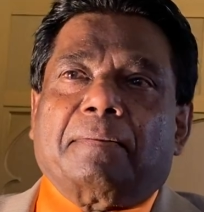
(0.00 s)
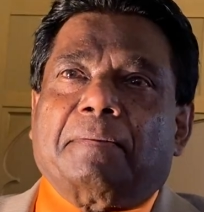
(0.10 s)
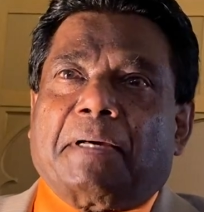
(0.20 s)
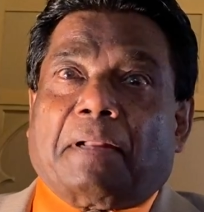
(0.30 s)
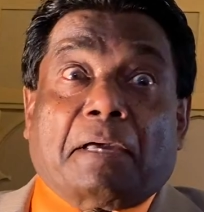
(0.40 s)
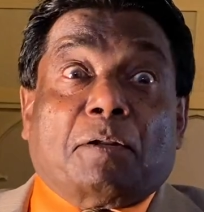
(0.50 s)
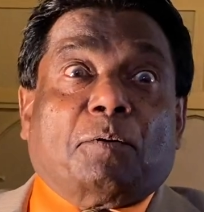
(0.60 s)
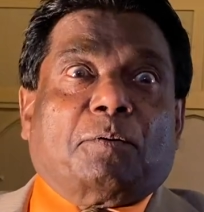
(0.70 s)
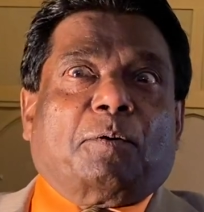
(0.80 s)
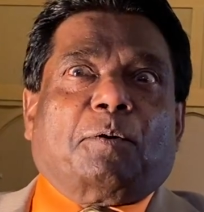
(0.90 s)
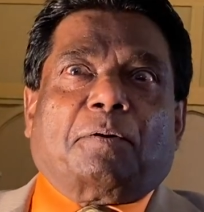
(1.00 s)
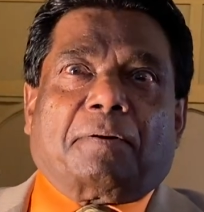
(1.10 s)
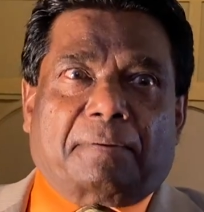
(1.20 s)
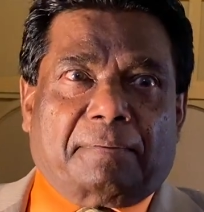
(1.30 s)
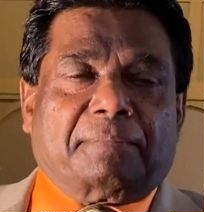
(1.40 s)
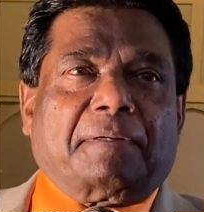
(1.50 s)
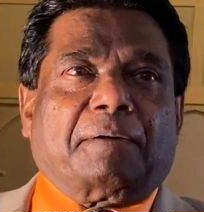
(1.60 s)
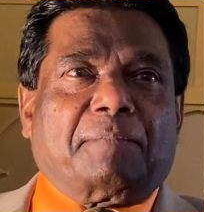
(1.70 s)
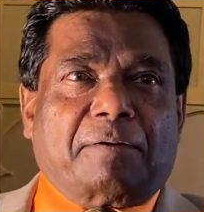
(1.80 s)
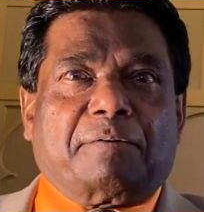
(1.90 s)
Then I knew, oh,
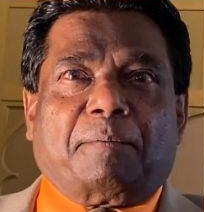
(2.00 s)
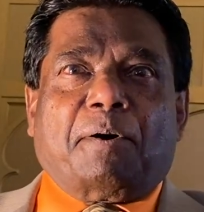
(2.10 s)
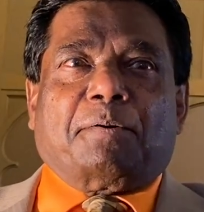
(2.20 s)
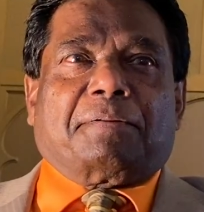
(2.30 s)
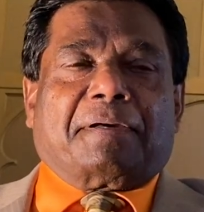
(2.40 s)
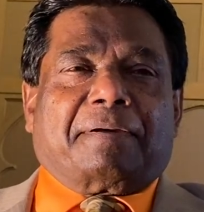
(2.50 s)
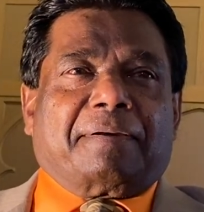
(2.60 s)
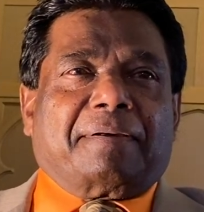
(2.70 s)
I'm never above the